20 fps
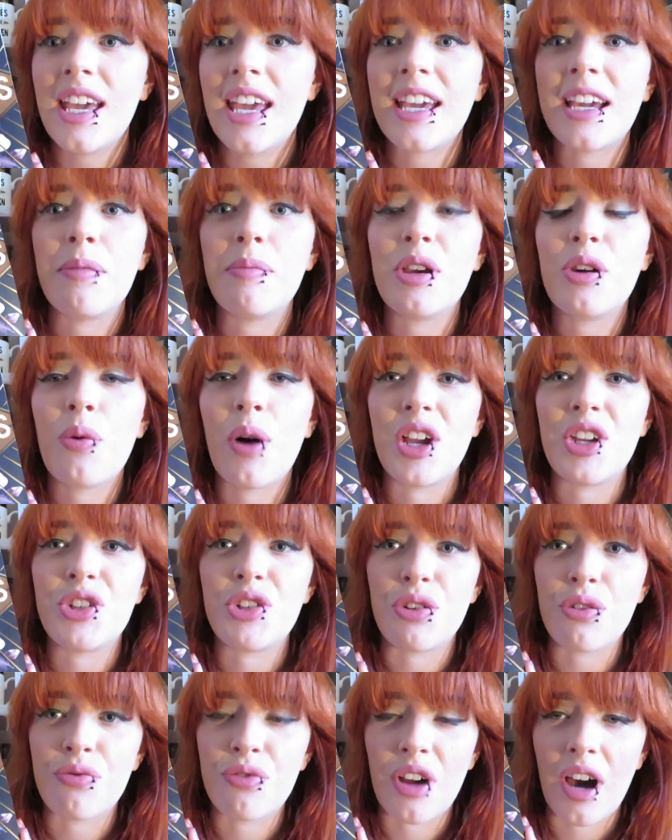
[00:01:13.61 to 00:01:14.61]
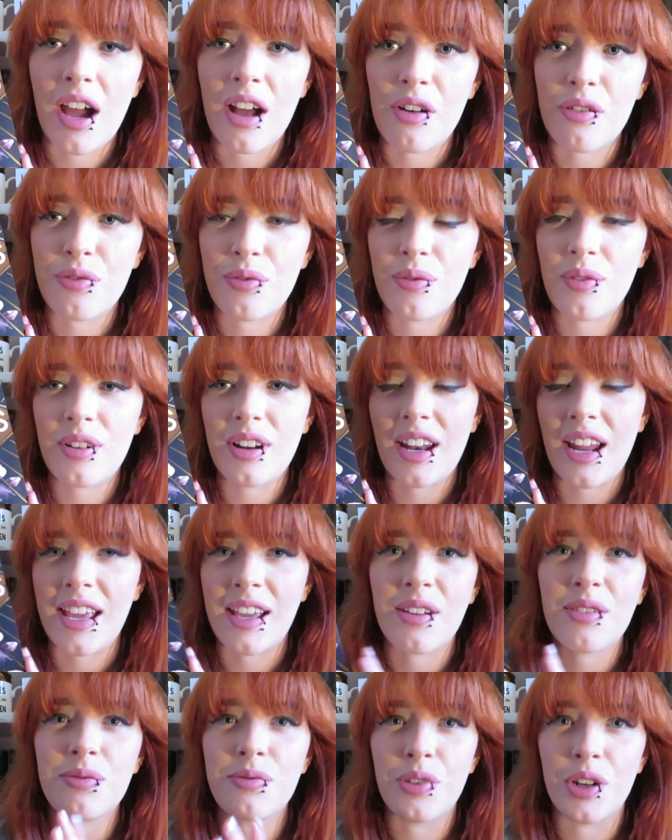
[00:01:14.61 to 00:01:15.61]
it can be quite juvenile
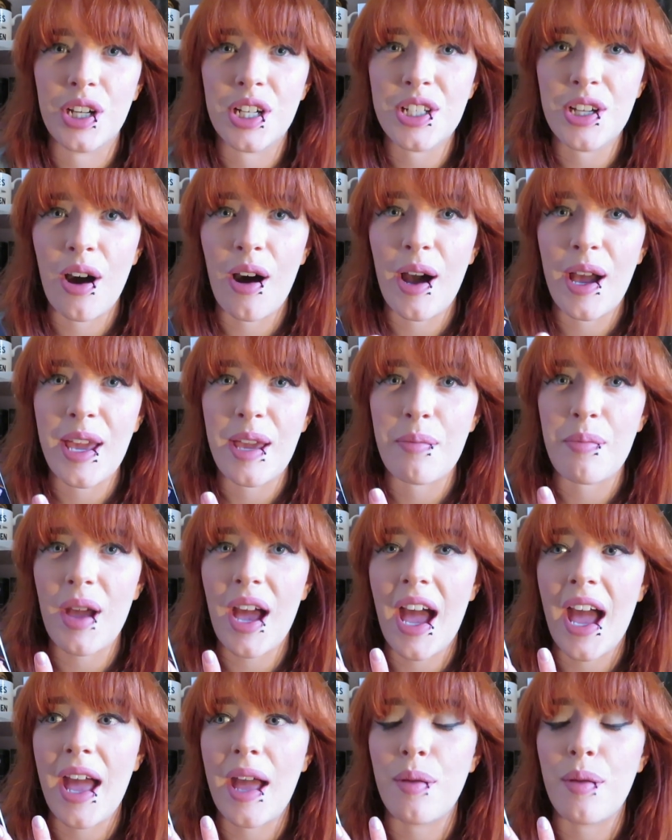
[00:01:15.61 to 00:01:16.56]
like for a time.